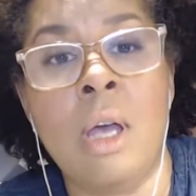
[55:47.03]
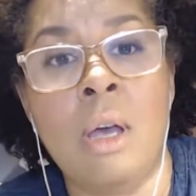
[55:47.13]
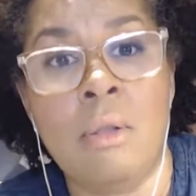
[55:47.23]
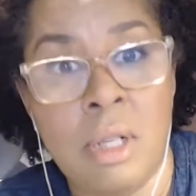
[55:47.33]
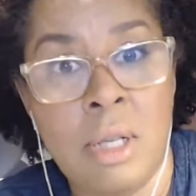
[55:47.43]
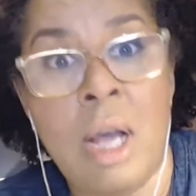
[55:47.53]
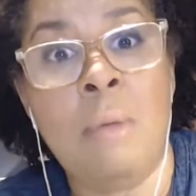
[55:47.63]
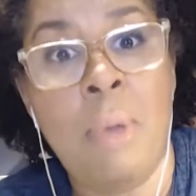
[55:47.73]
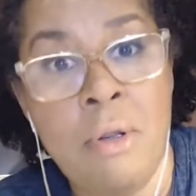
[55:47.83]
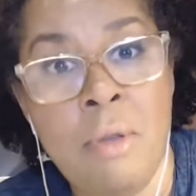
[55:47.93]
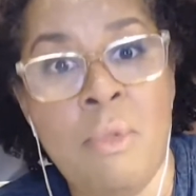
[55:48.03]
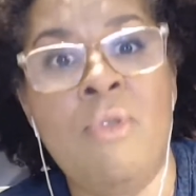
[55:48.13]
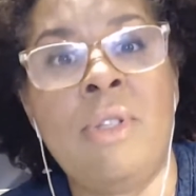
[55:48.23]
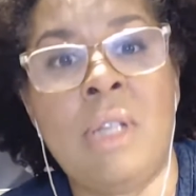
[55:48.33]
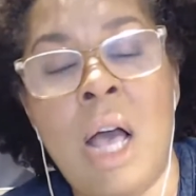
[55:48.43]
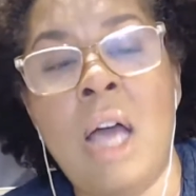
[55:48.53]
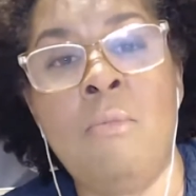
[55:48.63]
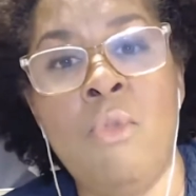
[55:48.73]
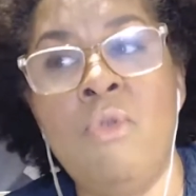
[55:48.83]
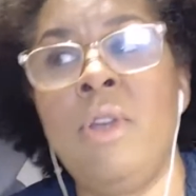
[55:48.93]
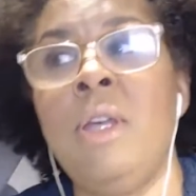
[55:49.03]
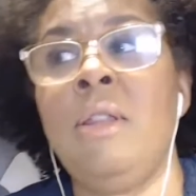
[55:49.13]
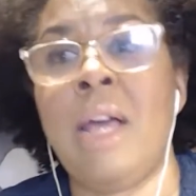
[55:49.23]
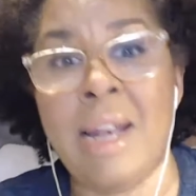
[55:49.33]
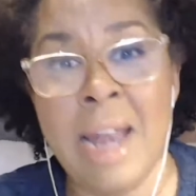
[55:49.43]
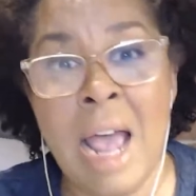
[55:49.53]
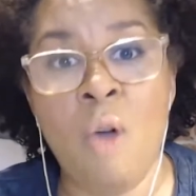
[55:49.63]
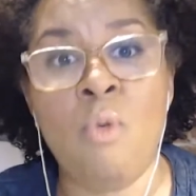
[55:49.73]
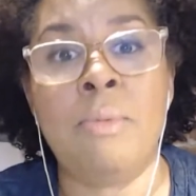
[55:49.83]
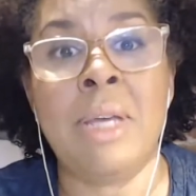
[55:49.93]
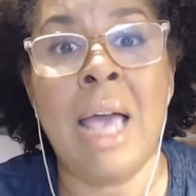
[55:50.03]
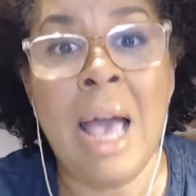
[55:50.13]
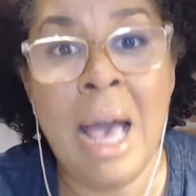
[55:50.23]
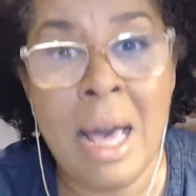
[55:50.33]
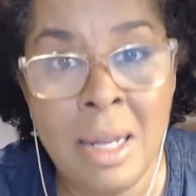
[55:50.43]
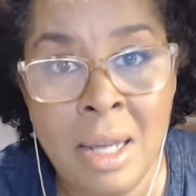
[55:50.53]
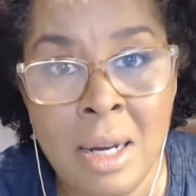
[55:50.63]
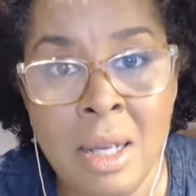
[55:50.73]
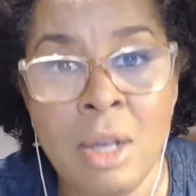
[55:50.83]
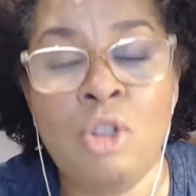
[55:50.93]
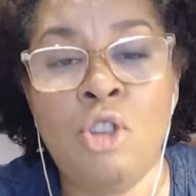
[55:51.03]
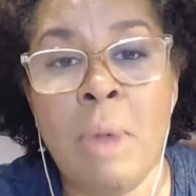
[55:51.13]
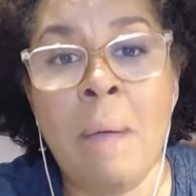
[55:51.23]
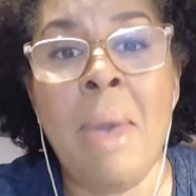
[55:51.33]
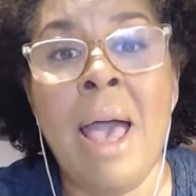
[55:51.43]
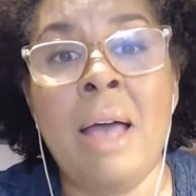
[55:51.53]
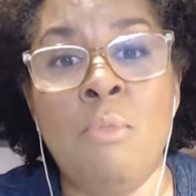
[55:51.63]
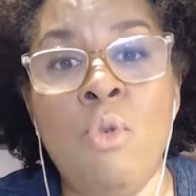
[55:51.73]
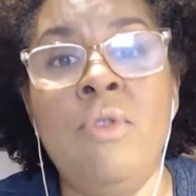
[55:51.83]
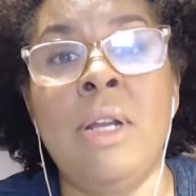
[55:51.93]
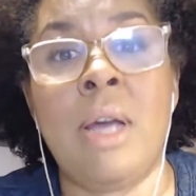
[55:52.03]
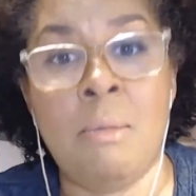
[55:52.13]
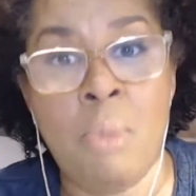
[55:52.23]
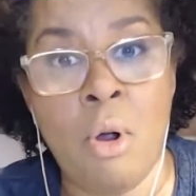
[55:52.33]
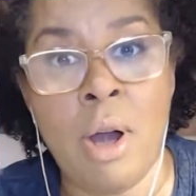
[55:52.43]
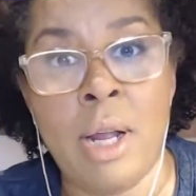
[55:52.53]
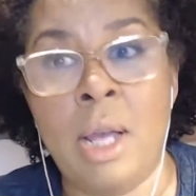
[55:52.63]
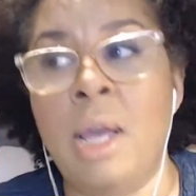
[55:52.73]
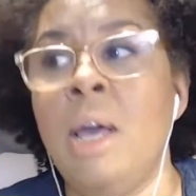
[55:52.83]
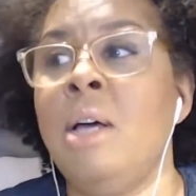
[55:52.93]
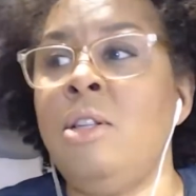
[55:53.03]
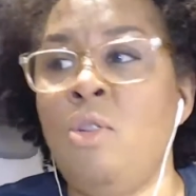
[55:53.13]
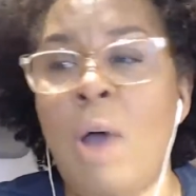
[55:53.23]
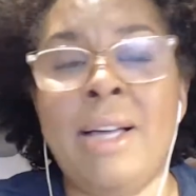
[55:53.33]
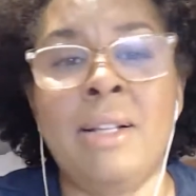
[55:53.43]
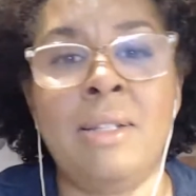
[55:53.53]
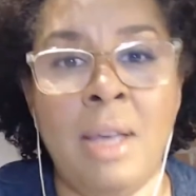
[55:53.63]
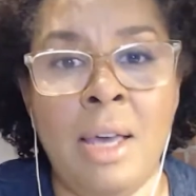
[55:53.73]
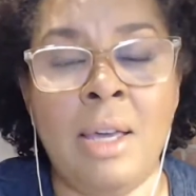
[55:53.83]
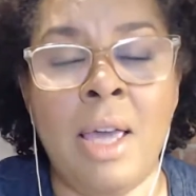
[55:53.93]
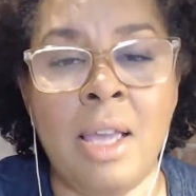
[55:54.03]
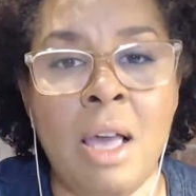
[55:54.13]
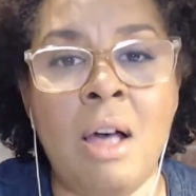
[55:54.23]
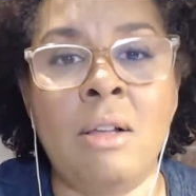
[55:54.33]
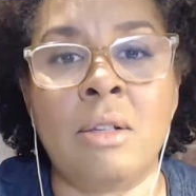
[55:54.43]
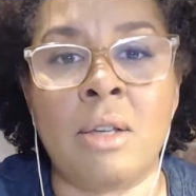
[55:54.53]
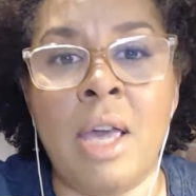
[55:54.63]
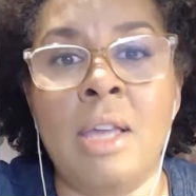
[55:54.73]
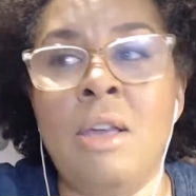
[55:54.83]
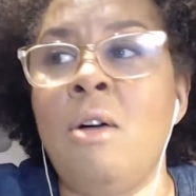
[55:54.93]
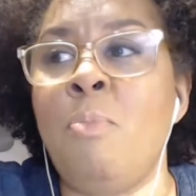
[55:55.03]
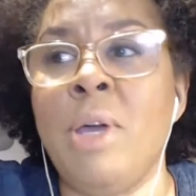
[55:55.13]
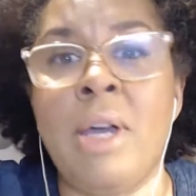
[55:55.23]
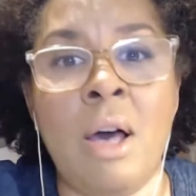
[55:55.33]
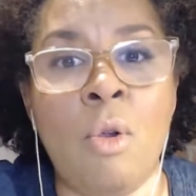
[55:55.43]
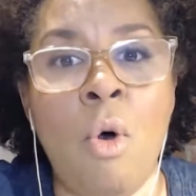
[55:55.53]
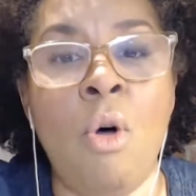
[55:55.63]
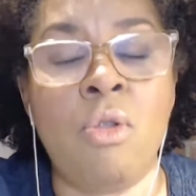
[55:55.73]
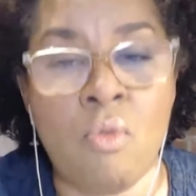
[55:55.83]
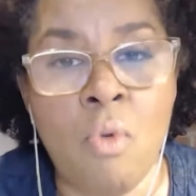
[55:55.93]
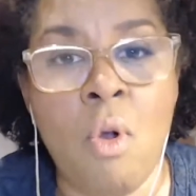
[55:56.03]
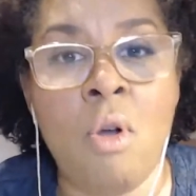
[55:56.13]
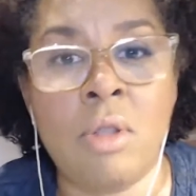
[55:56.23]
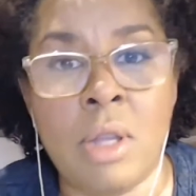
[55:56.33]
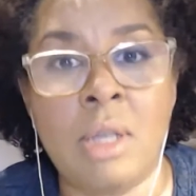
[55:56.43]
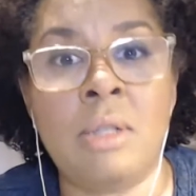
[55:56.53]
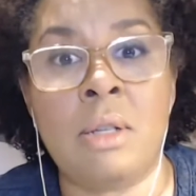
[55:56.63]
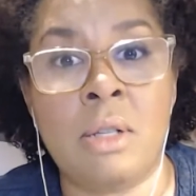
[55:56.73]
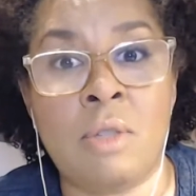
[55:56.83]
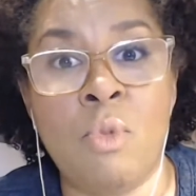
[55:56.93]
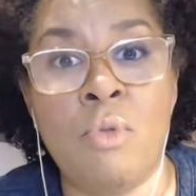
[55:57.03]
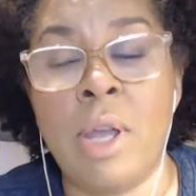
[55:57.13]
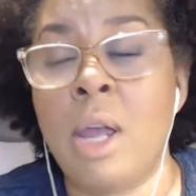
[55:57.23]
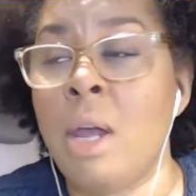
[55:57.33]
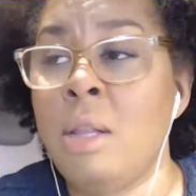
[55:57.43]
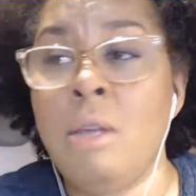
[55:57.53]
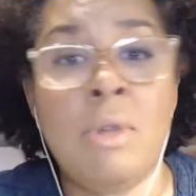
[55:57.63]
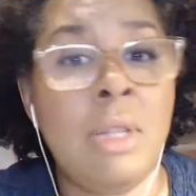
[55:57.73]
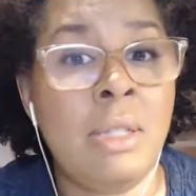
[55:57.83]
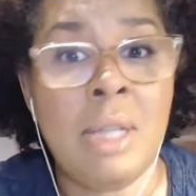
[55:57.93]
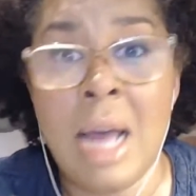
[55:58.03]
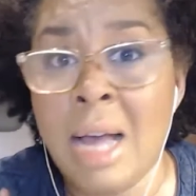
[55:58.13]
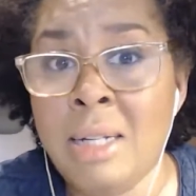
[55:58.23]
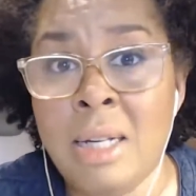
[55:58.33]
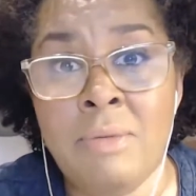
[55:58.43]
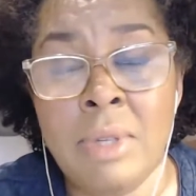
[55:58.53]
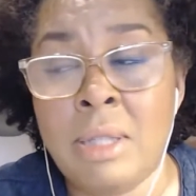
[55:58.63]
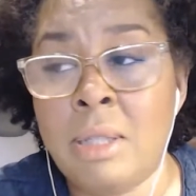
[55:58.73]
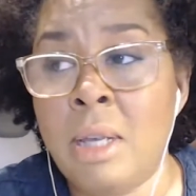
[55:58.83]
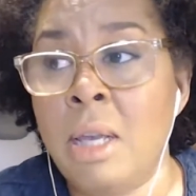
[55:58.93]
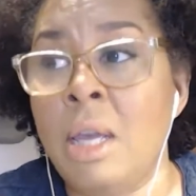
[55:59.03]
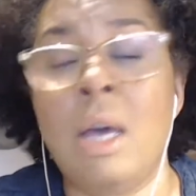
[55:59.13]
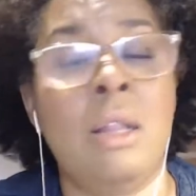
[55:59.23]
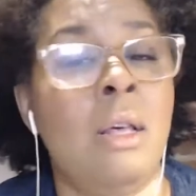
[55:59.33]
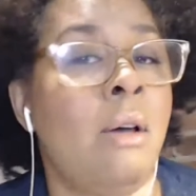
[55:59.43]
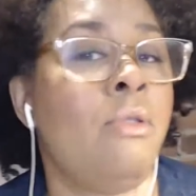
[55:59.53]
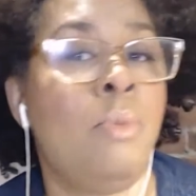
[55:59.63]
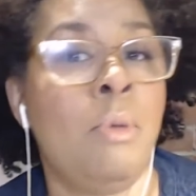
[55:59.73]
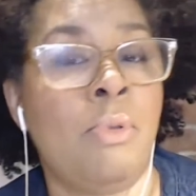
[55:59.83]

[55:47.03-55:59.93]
the Tyler Perry movies, the kind of movie that now will be added to my Bad Movie Night party. So I can say, can y'all pick out all the wrong things in this movie? There were things that I didn't even see that other people